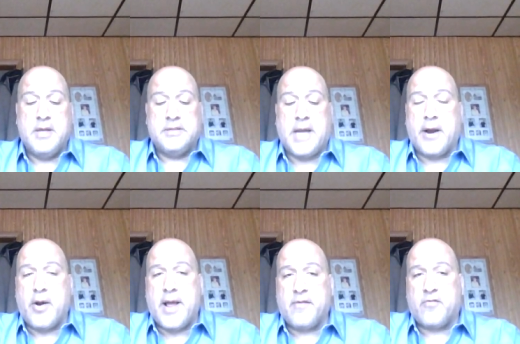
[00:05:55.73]
Tiger
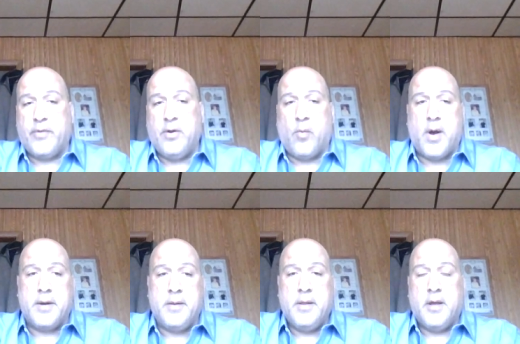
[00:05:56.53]
Han's
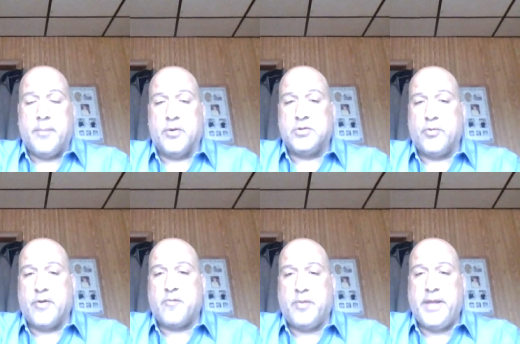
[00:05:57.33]
3-1. Umberto
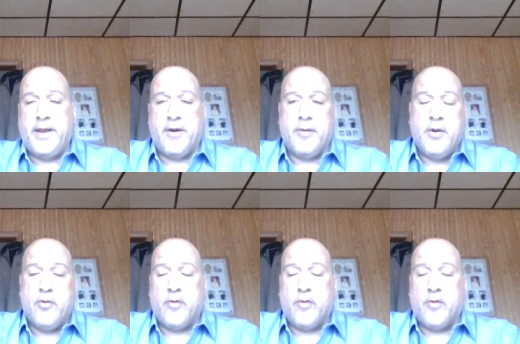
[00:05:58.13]
Rispoli here.